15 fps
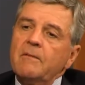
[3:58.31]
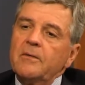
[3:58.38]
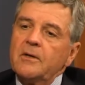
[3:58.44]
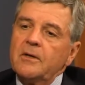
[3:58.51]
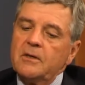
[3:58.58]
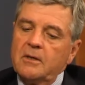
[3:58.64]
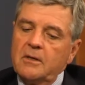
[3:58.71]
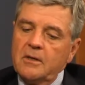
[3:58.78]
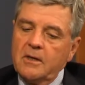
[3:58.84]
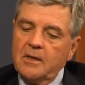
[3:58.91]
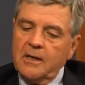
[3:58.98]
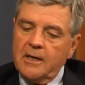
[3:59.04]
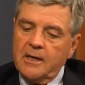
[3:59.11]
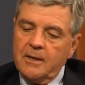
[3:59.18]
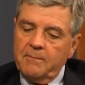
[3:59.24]
The
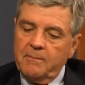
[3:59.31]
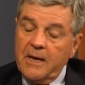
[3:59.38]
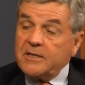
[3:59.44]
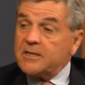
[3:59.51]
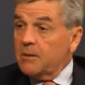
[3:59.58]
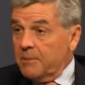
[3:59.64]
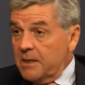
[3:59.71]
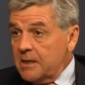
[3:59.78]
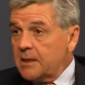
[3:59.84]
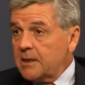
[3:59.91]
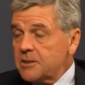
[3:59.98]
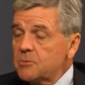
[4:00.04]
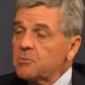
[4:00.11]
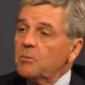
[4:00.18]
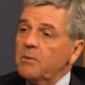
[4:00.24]
SME
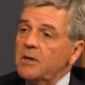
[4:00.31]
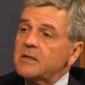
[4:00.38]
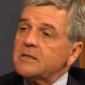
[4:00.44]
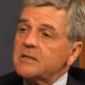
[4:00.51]
customer base